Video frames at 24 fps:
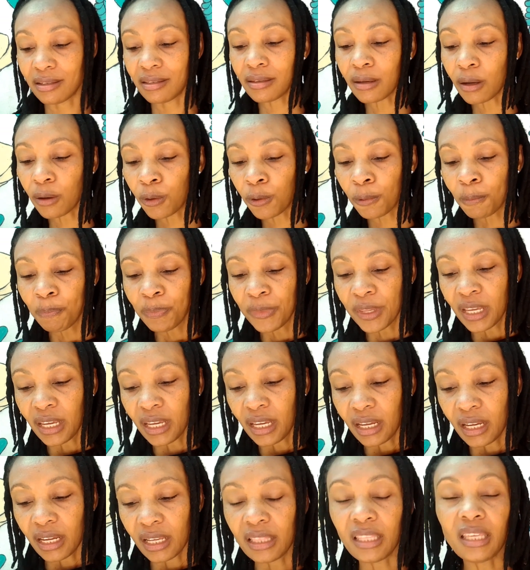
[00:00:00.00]
So
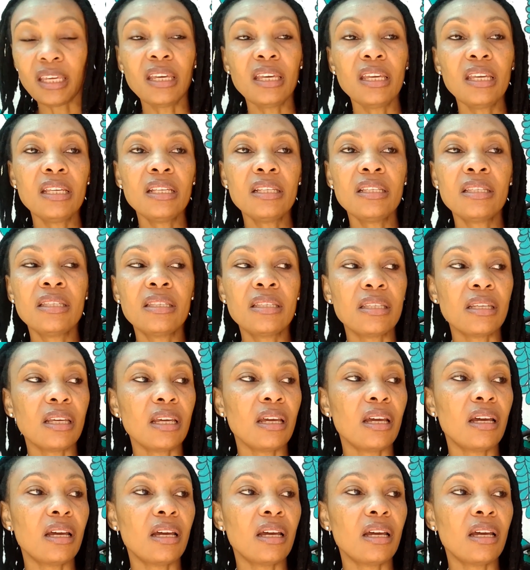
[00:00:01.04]
these